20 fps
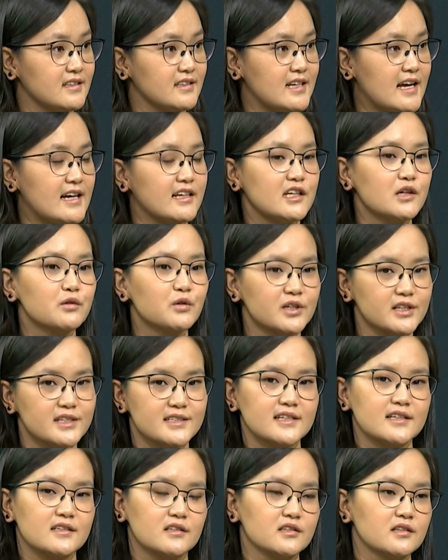Yeah, he works
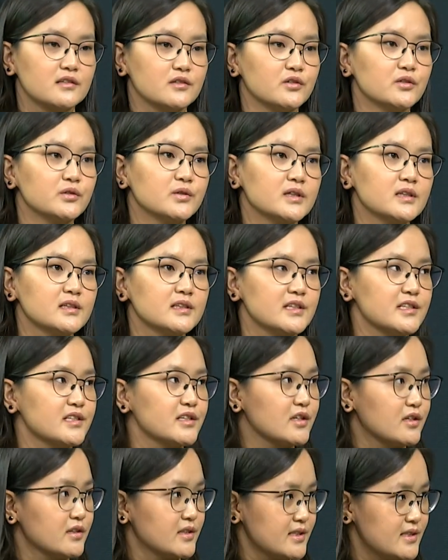at Google.
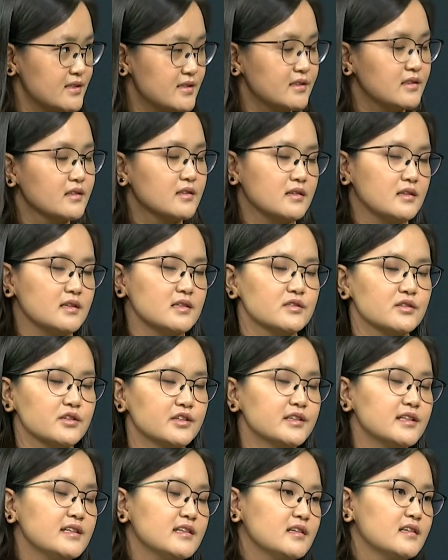He's
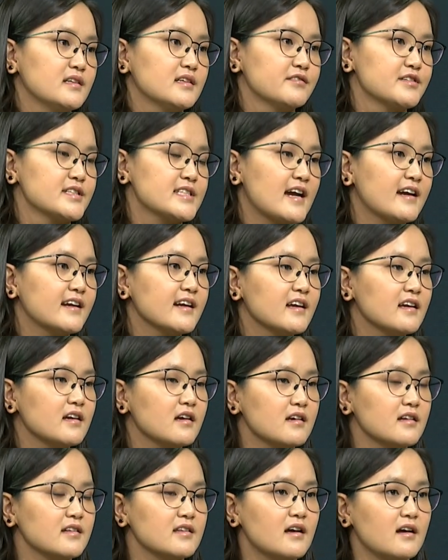currently residing
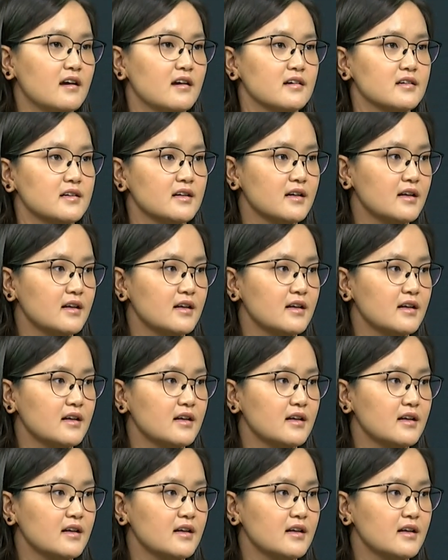in